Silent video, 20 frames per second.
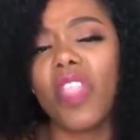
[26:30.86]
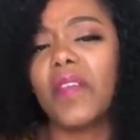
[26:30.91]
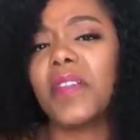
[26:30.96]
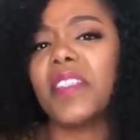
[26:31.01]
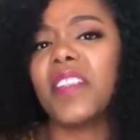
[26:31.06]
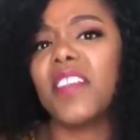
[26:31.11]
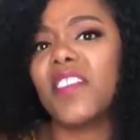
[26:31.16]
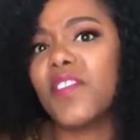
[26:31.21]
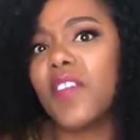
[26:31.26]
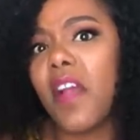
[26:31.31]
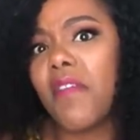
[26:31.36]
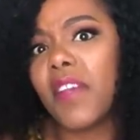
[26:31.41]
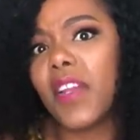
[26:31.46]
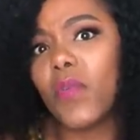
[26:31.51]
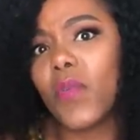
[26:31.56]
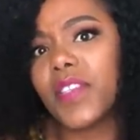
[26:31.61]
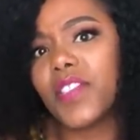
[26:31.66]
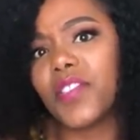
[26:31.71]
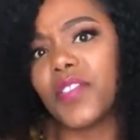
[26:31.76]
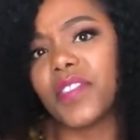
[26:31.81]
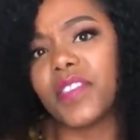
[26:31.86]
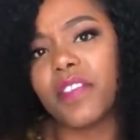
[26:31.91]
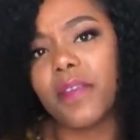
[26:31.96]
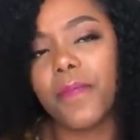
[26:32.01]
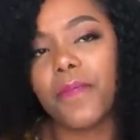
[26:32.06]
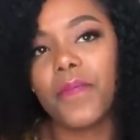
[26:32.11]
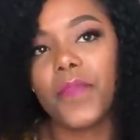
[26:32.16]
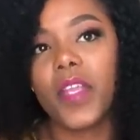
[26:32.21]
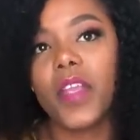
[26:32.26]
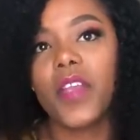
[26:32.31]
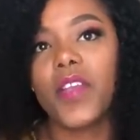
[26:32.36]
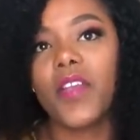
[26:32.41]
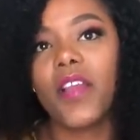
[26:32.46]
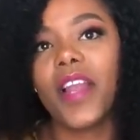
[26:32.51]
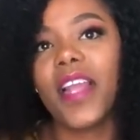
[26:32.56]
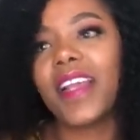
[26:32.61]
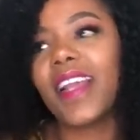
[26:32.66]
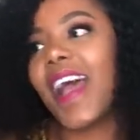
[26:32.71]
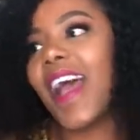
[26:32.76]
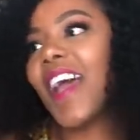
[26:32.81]
They say, do you have any questions?
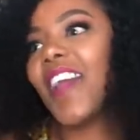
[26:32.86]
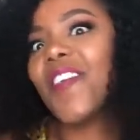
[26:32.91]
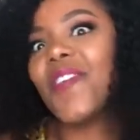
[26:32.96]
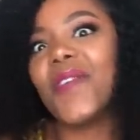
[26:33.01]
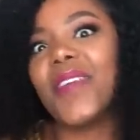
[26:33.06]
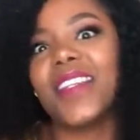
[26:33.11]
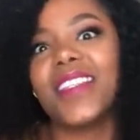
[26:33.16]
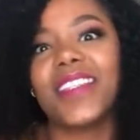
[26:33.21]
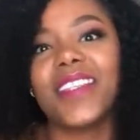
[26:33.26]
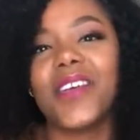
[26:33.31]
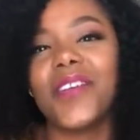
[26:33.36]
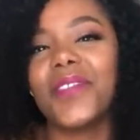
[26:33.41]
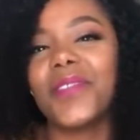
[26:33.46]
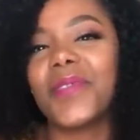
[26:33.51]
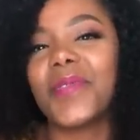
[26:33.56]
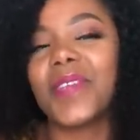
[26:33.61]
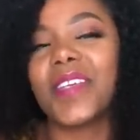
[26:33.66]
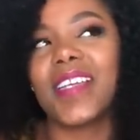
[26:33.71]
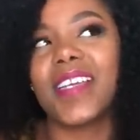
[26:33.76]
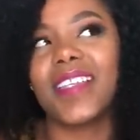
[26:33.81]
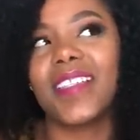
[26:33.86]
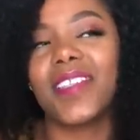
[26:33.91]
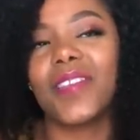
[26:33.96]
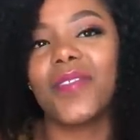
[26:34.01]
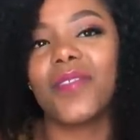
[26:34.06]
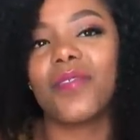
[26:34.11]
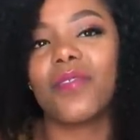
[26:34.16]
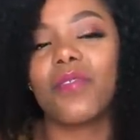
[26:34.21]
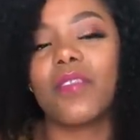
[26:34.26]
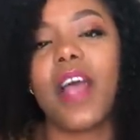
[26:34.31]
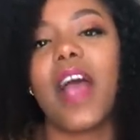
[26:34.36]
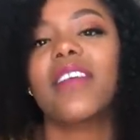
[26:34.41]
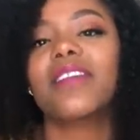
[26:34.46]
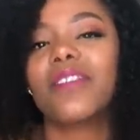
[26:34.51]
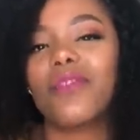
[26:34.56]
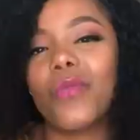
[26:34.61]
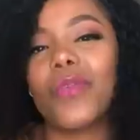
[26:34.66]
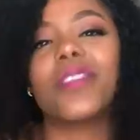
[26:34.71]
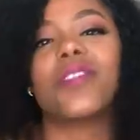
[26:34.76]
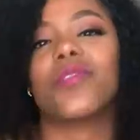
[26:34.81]
You're like, ah, no, it sounds okay. It sounds good.
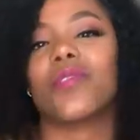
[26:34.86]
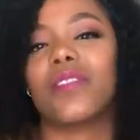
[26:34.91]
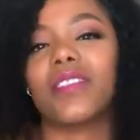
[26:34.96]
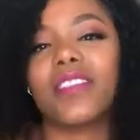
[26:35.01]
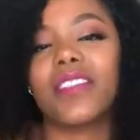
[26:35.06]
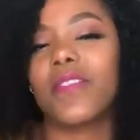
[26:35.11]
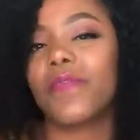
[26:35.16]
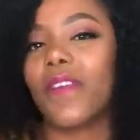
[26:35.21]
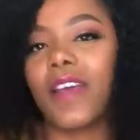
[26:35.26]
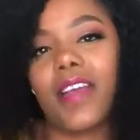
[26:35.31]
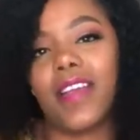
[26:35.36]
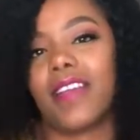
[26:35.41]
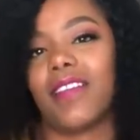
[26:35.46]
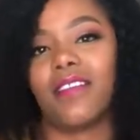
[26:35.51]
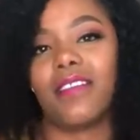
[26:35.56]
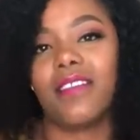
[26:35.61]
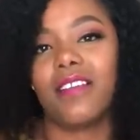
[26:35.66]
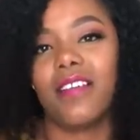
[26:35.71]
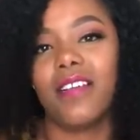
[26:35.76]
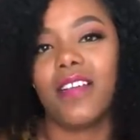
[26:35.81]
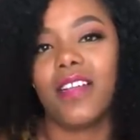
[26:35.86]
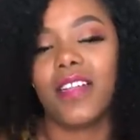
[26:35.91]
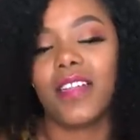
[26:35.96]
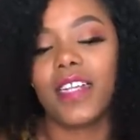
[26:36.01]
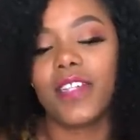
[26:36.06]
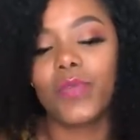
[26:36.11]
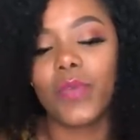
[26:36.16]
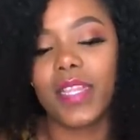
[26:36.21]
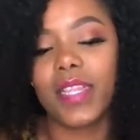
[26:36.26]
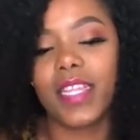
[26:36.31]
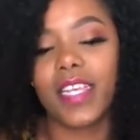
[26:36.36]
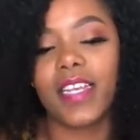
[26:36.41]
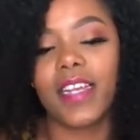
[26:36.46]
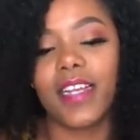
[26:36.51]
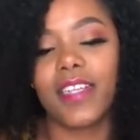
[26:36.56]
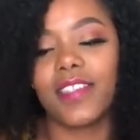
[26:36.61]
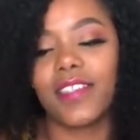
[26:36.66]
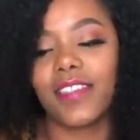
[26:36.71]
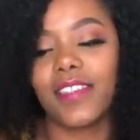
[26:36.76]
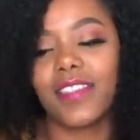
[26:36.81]
Ask questions. It's fine. That's one thing
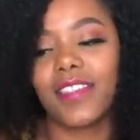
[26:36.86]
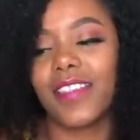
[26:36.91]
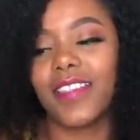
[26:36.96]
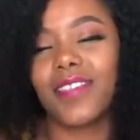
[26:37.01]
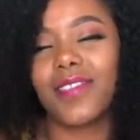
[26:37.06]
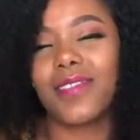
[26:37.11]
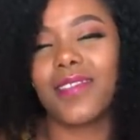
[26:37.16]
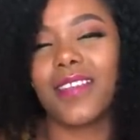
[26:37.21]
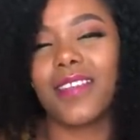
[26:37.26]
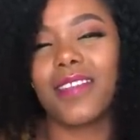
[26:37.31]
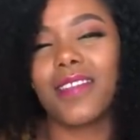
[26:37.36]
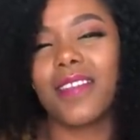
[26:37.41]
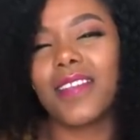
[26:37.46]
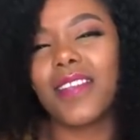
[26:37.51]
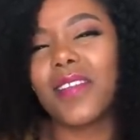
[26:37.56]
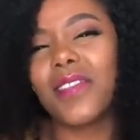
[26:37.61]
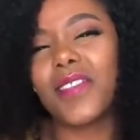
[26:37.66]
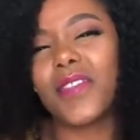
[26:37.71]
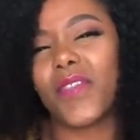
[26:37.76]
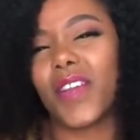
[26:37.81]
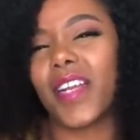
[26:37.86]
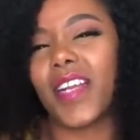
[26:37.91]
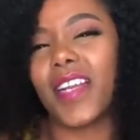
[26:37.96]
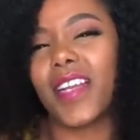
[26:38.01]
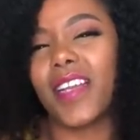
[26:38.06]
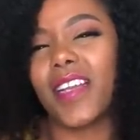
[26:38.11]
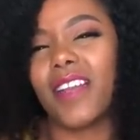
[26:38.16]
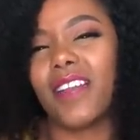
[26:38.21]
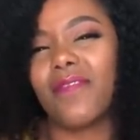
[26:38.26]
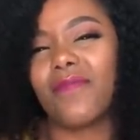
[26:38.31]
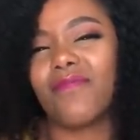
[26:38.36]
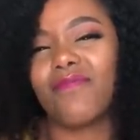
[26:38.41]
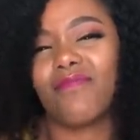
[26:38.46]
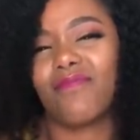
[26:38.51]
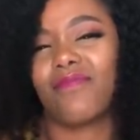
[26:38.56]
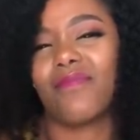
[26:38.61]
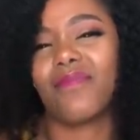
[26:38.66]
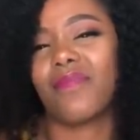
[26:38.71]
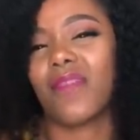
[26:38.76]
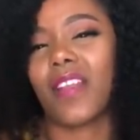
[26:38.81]
I just, it sounds very
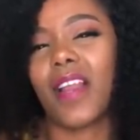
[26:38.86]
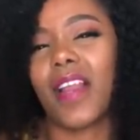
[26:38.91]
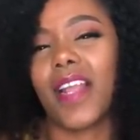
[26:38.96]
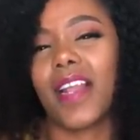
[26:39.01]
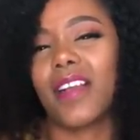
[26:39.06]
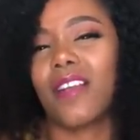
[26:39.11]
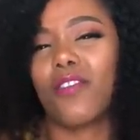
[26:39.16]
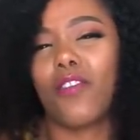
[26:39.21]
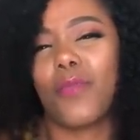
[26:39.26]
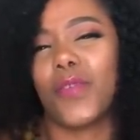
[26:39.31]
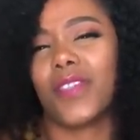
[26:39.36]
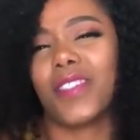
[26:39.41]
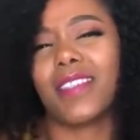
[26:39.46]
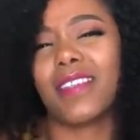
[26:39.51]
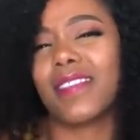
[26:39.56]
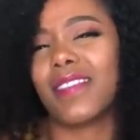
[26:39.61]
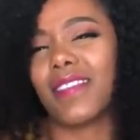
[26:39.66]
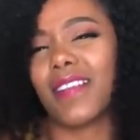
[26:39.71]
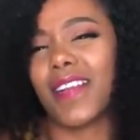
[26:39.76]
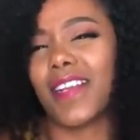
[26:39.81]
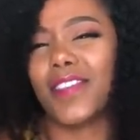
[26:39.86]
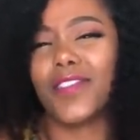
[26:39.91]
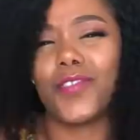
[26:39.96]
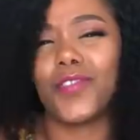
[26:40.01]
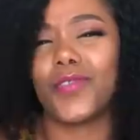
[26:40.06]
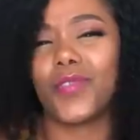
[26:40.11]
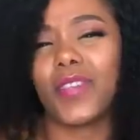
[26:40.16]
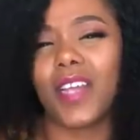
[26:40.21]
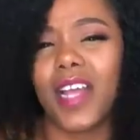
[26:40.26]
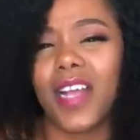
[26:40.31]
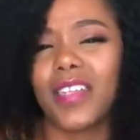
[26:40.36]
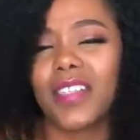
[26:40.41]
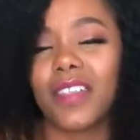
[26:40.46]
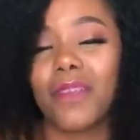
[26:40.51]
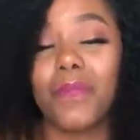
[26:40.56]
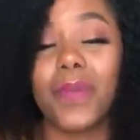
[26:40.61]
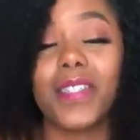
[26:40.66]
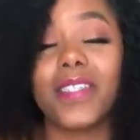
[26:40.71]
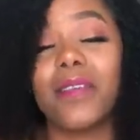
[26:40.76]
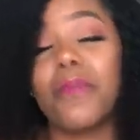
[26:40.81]
like common sense, right? You should
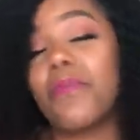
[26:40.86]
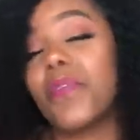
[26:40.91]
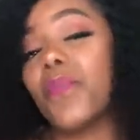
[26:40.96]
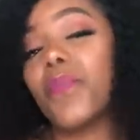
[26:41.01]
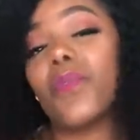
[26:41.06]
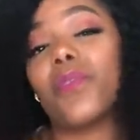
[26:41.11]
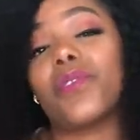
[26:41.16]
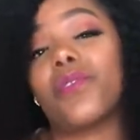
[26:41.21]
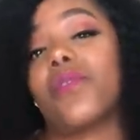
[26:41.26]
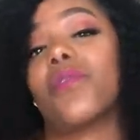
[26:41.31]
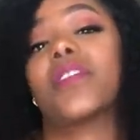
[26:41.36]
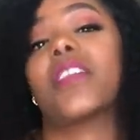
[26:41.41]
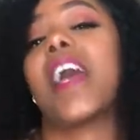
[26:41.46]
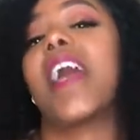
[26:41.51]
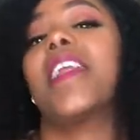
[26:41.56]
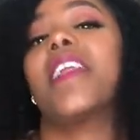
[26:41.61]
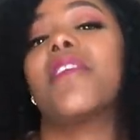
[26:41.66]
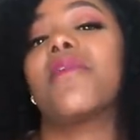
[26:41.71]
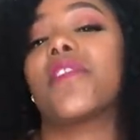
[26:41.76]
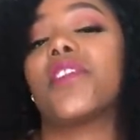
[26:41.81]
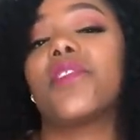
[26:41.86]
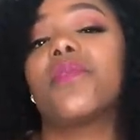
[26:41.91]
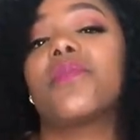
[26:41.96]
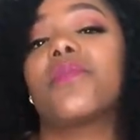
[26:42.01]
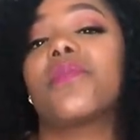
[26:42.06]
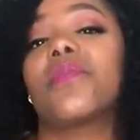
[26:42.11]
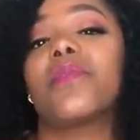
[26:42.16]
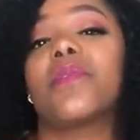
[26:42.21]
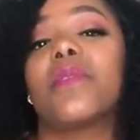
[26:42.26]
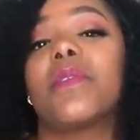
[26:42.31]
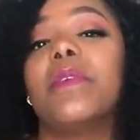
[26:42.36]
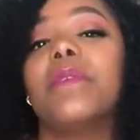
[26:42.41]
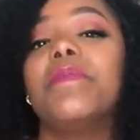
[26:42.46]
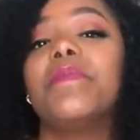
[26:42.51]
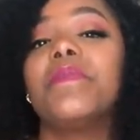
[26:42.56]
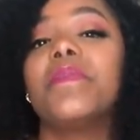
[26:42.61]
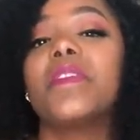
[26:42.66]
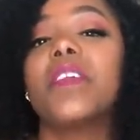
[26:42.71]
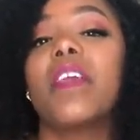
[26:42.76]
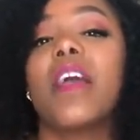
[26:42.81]
ask, but some people don't. I never used to.
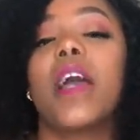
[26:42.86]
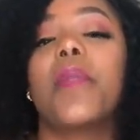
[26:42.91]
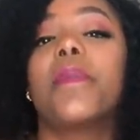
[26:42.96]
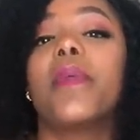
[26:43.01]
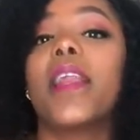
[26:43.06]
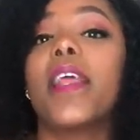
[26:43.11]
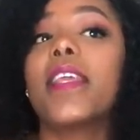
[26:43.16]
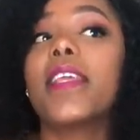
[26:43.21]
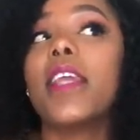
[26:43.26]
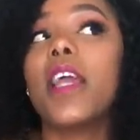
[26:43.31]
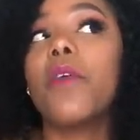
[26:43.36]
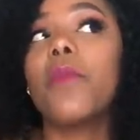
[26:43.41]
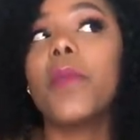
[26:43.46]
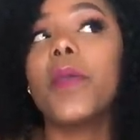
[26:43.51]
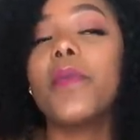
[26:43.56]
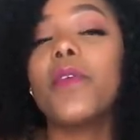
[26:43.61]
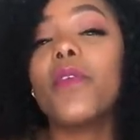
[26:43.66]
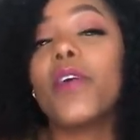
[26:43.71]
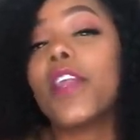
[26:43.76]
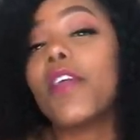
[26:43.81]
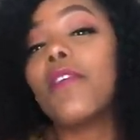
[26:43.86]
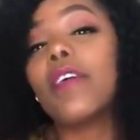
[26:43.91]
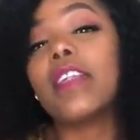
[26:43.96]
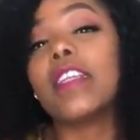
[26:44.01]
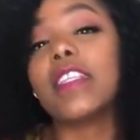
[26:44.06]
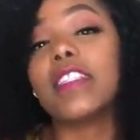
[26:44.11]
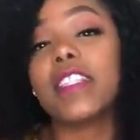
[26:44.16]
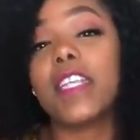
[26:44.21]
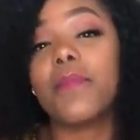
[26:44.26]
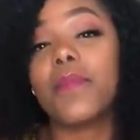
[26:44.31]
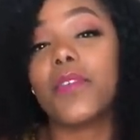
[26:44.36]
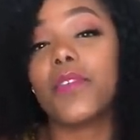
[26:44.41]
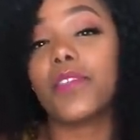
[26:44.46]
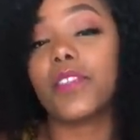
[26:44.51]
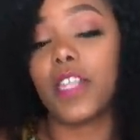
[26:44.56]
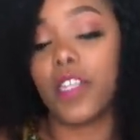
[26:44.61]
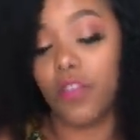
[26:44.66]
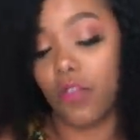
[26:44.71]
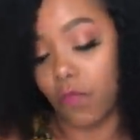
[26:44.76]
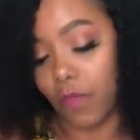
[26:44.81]
I'd be like, yeah, maybe whatever they say,
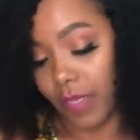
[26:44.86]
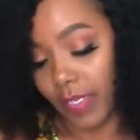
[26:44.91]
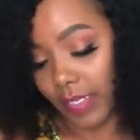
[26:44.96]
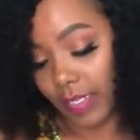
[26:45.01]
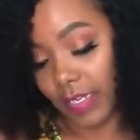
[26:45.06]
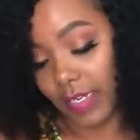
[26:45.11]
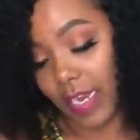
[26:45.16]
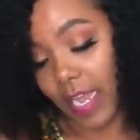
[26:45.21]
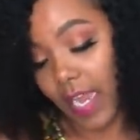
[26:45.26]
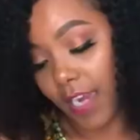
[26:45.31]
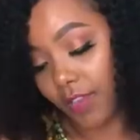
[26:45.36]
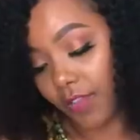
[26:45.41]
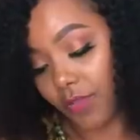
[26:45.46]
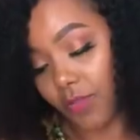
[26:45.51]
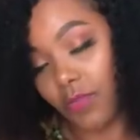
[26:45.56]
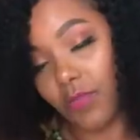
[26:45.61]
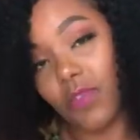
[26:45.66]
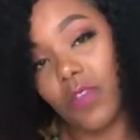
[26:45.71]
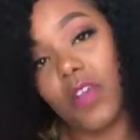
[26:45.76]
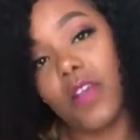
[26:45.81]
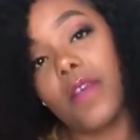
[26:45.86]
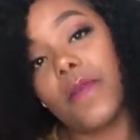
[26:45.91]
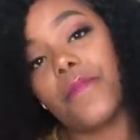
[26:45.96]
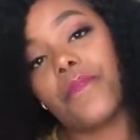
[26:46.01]
because they know better than I do.